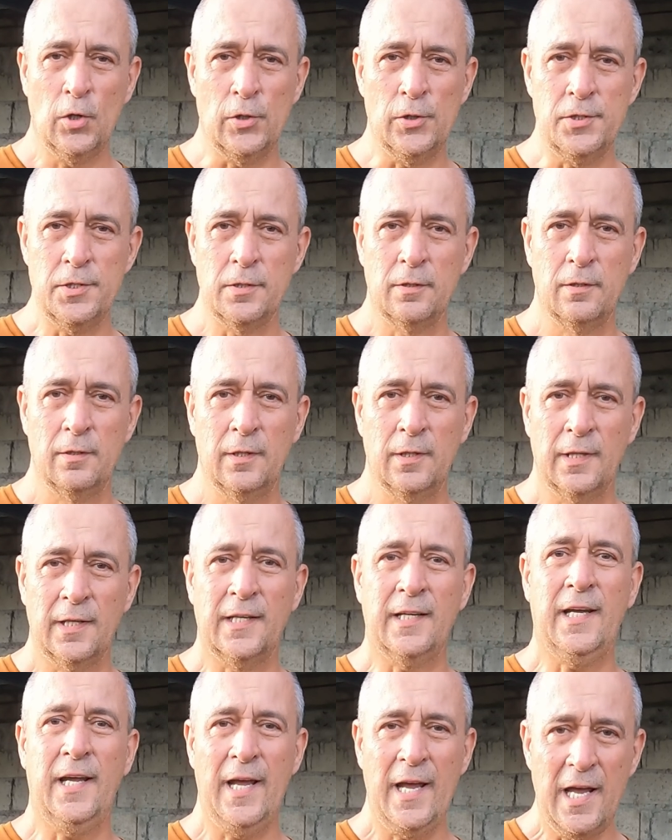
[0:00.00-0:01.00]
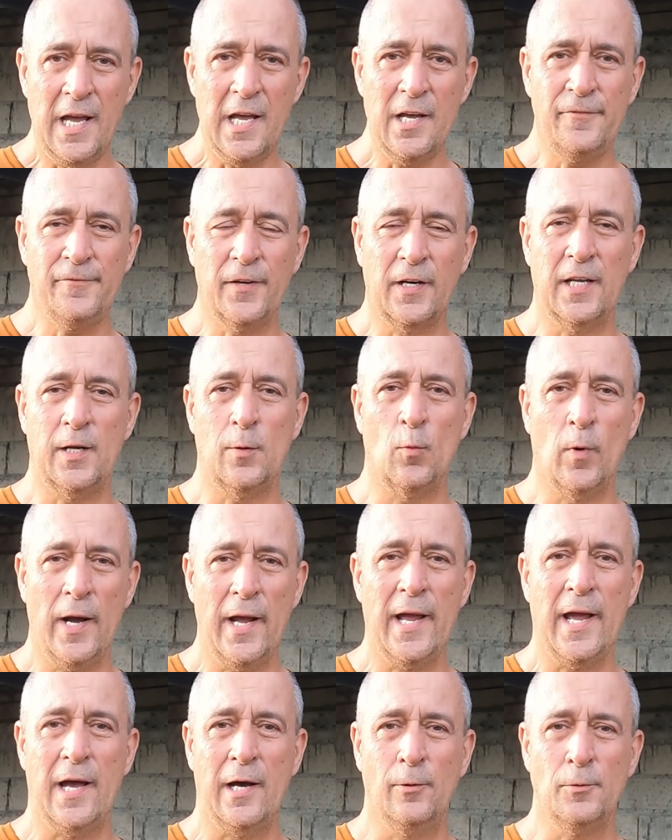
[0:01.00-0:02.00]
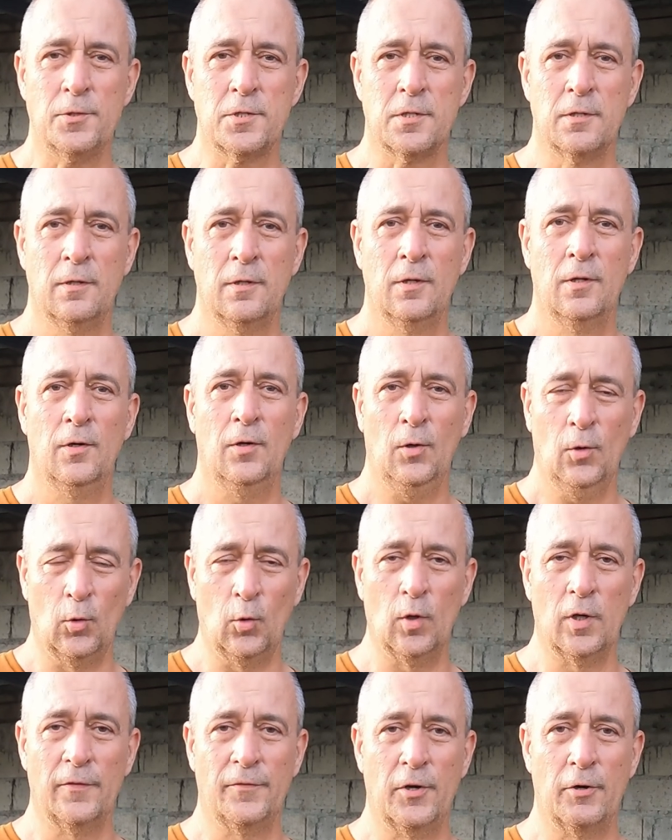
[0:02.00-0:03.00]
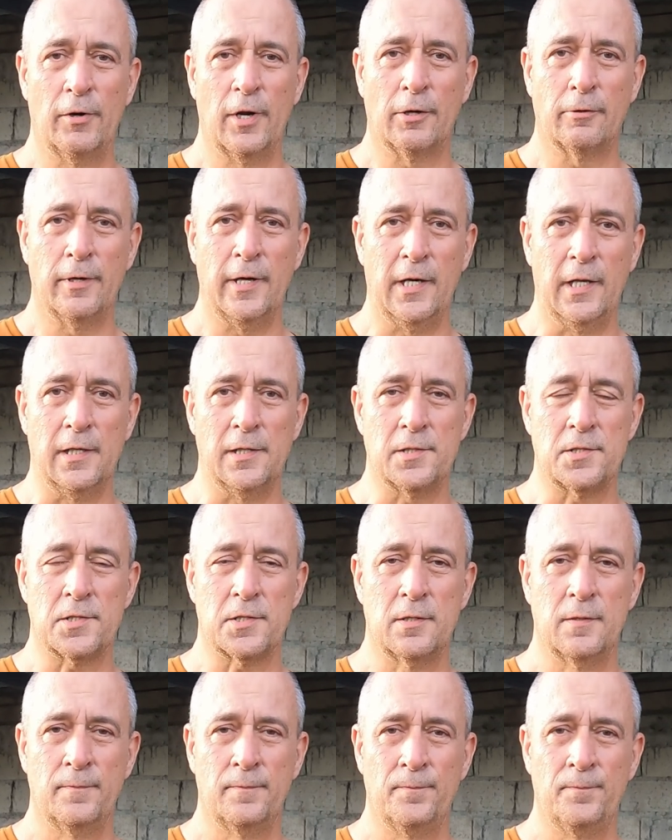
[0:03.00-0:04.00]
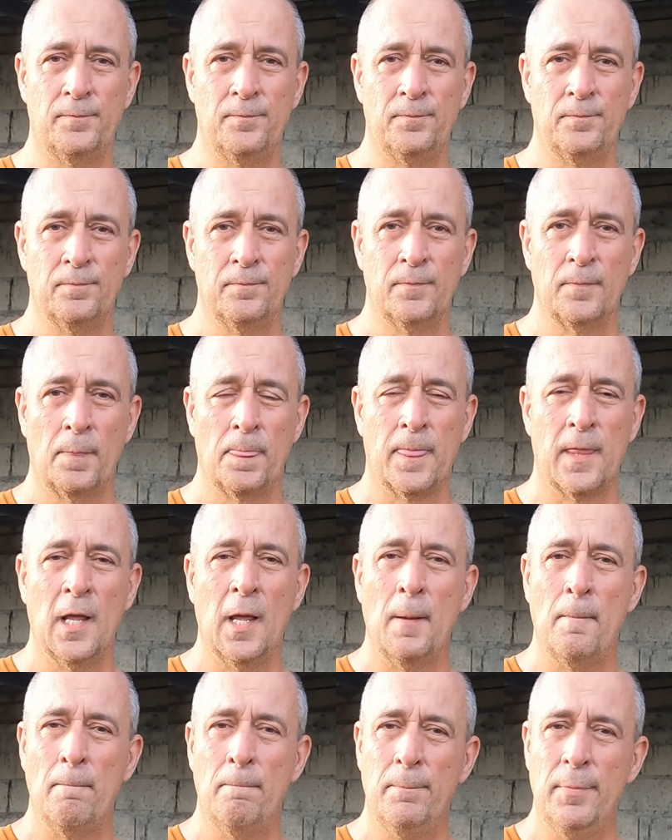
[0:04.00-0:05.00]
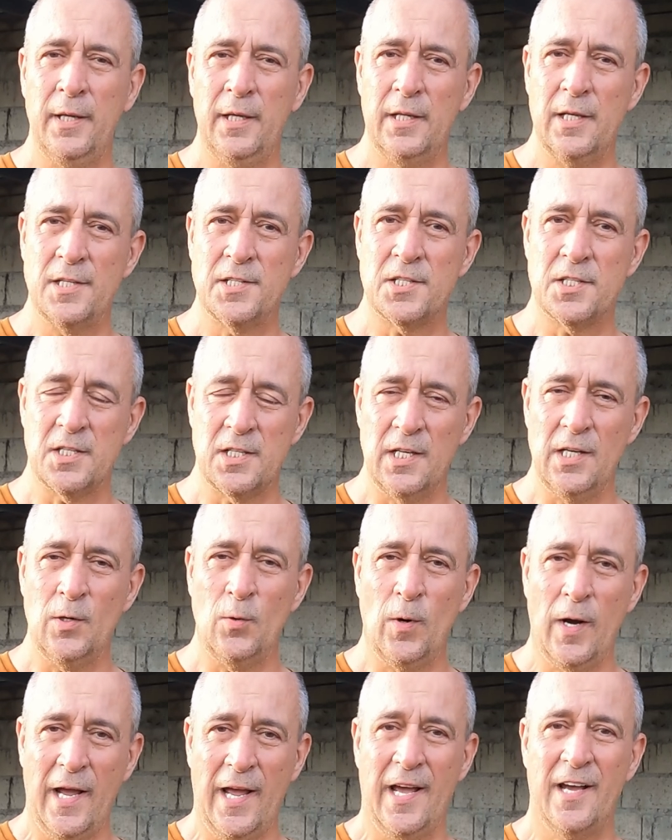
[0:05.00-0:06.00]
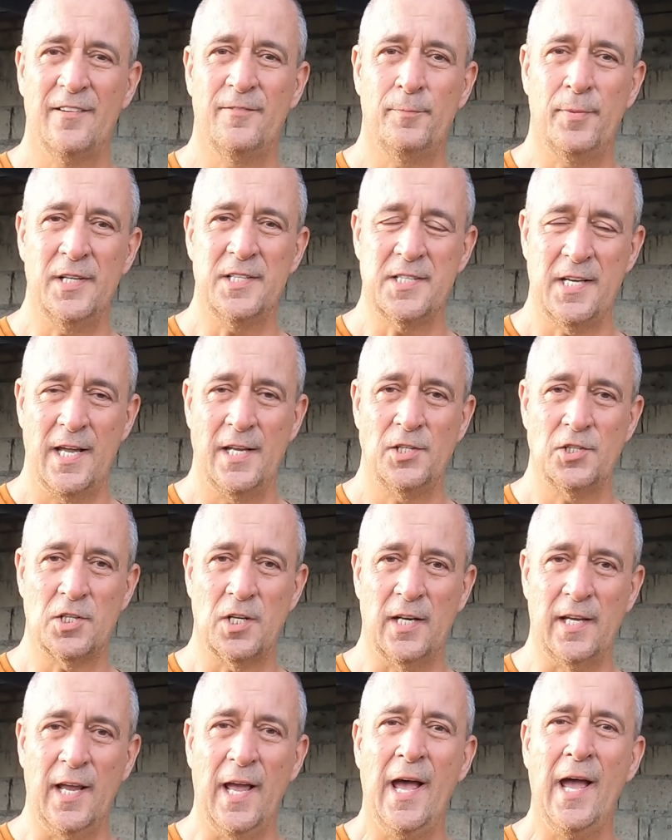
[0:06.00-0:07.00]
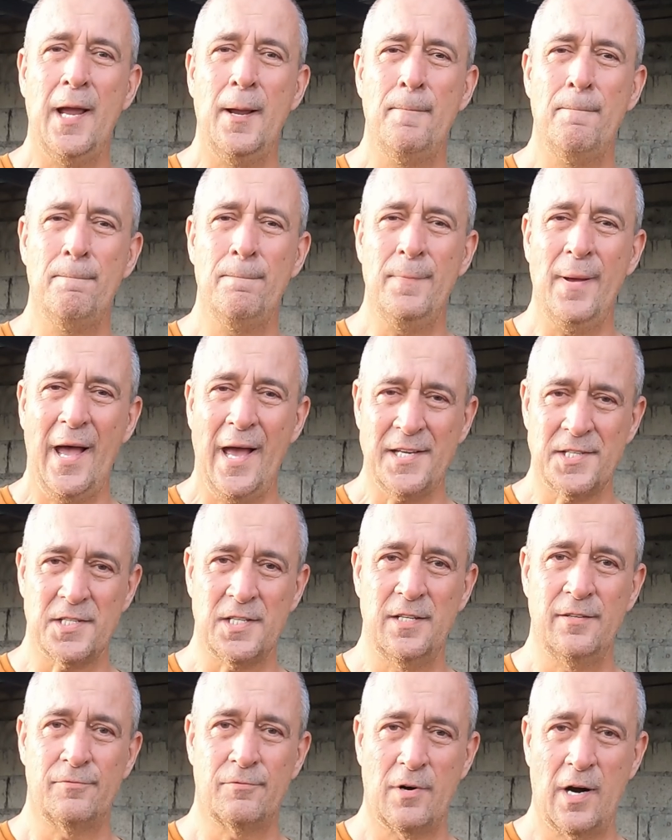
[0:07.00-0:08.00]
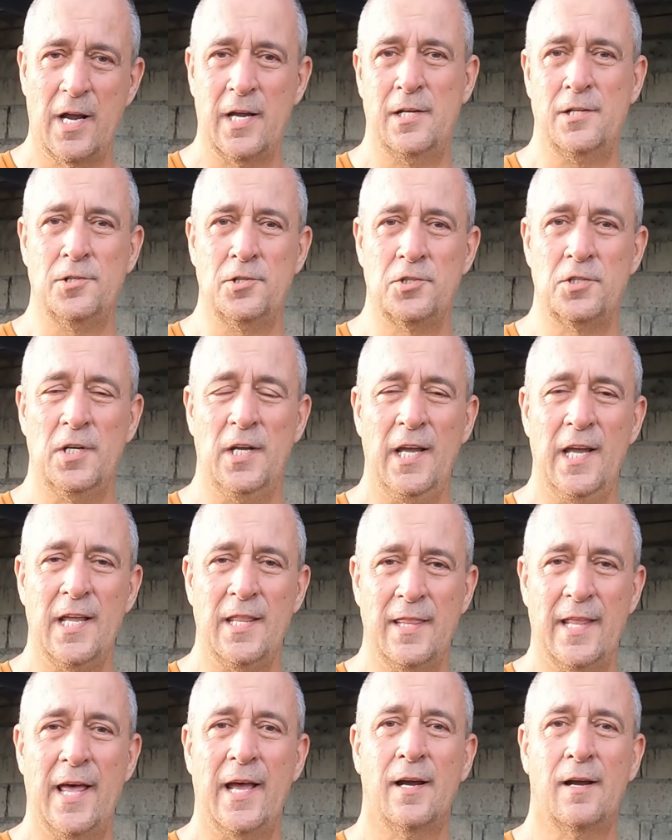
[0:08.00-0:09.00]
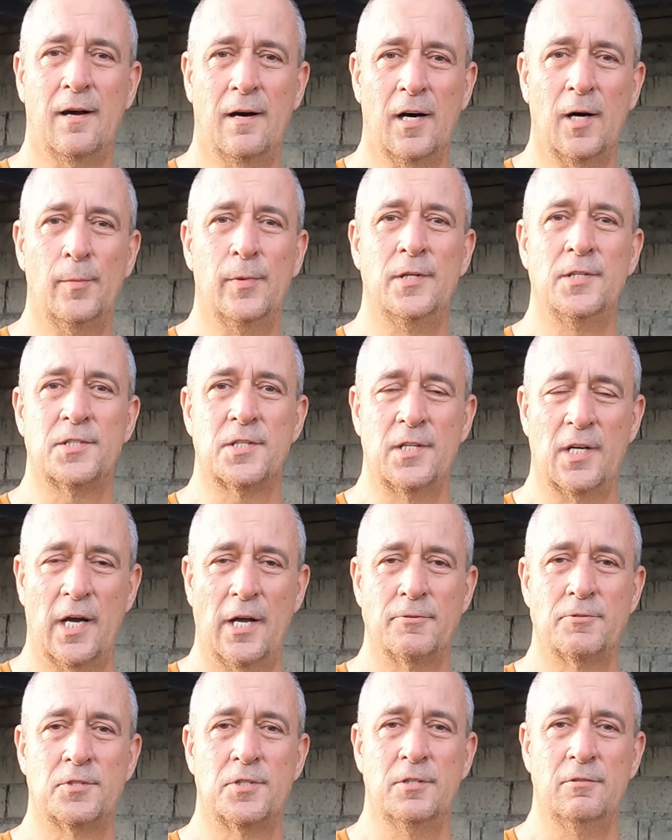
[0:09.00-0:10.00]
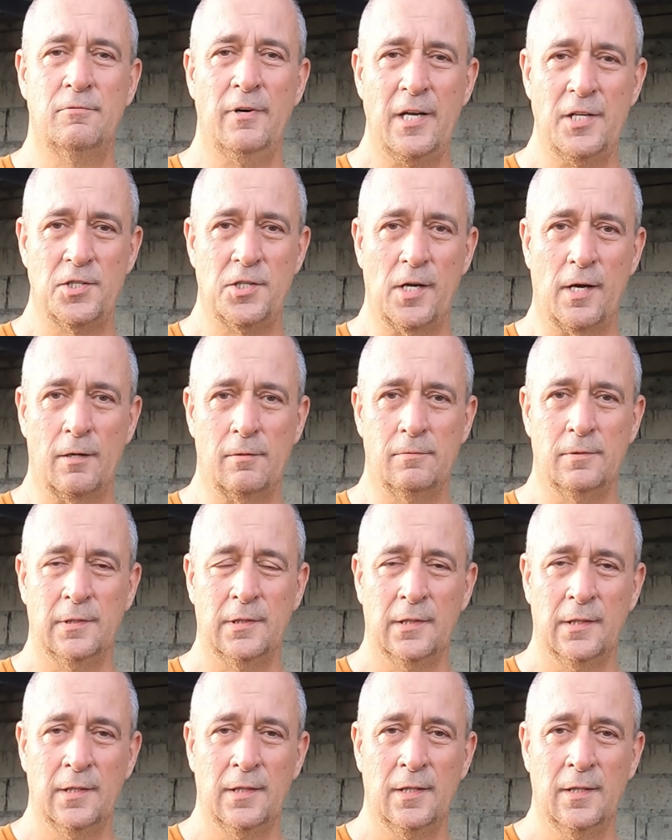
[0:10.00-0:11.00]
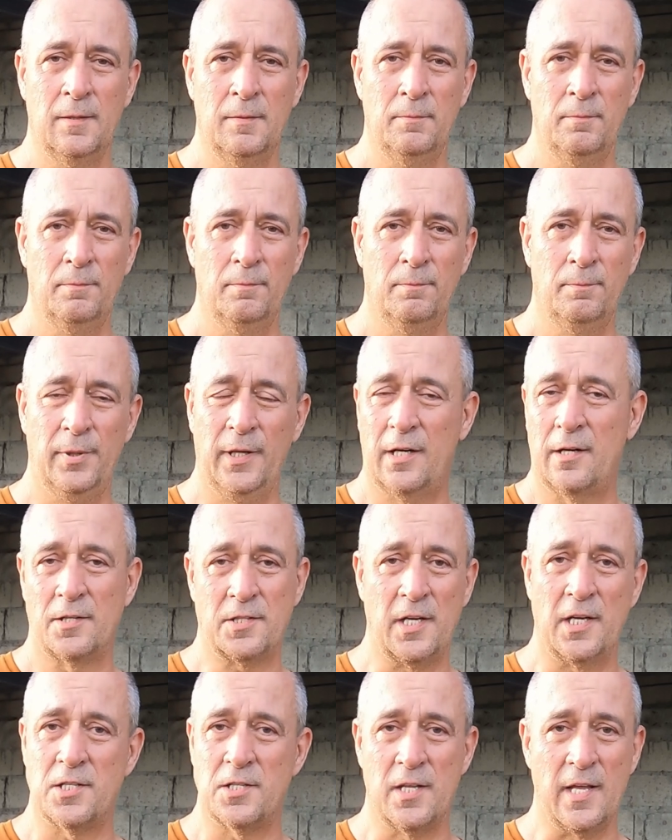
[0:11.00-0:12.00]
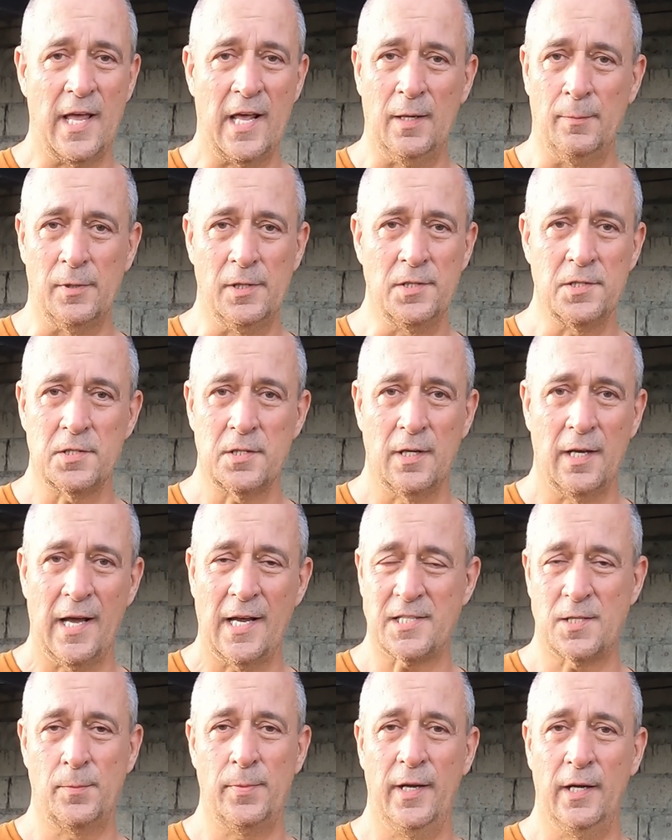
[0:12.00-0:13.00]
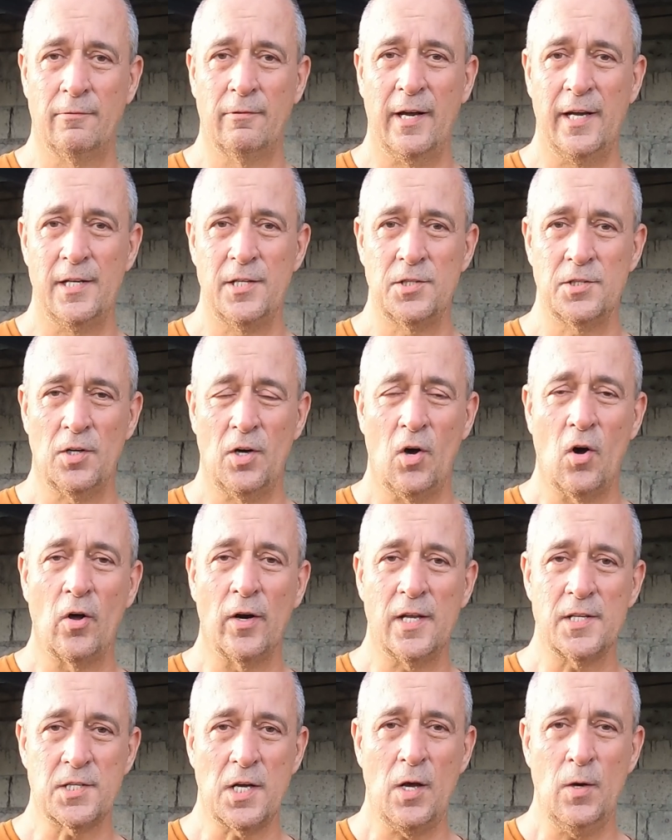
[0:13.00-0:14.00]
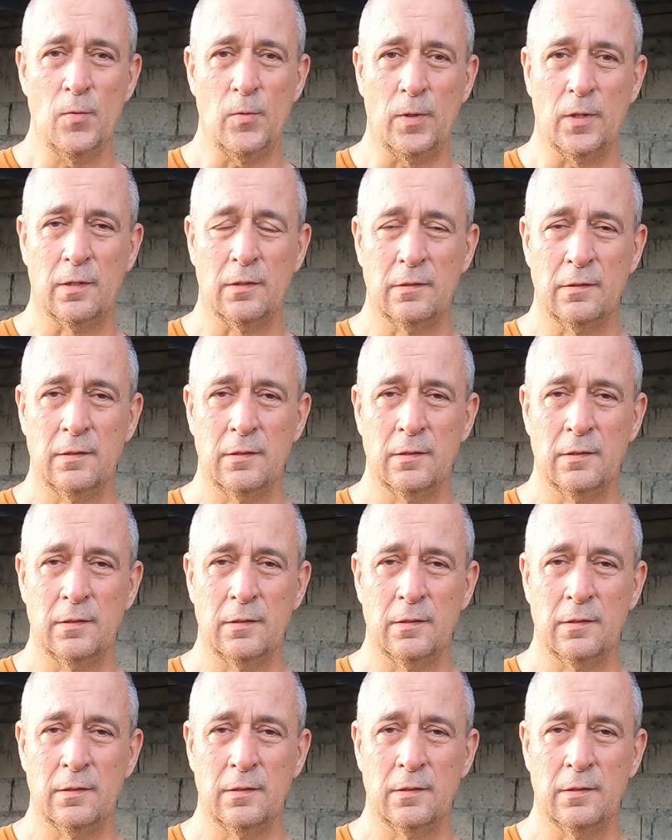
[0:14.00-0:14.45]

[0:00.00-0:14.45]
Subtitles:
could carefully weigh out all of your ingredients, but you'd still have potentially a massive range in that carbon to nitrogen ratio, because each of the elements has a big range on its own.